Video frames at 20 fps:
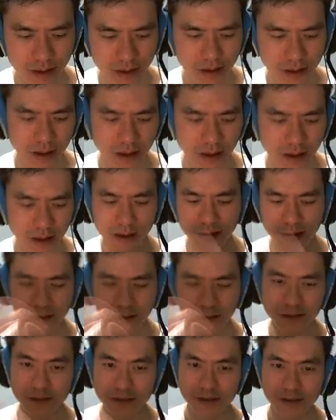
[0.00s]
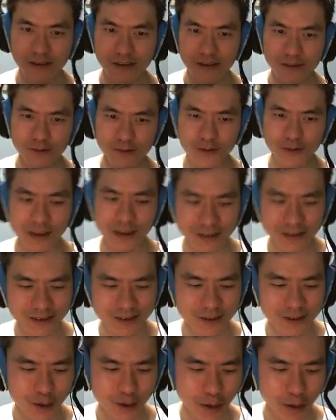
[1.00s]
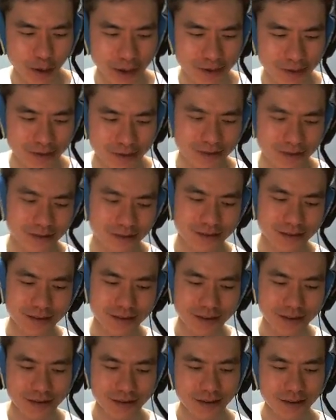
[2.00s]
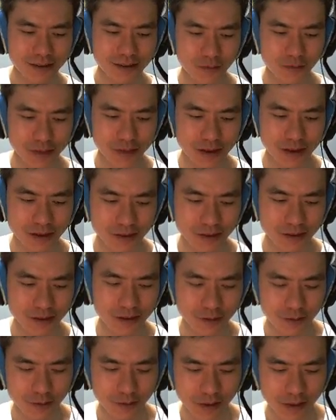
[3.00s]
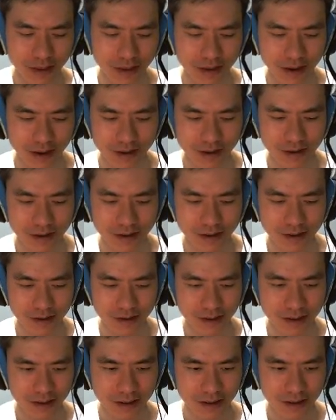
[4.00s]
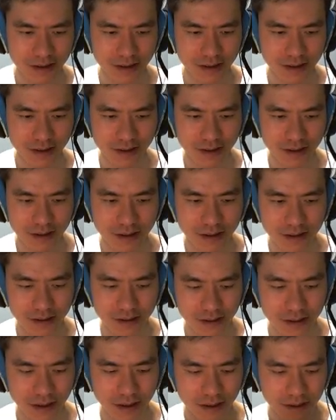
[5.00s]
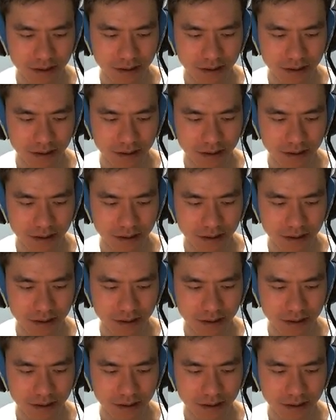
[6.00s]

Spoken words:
I'm just here to like showcase this. Hopefully you get the idea. Okay.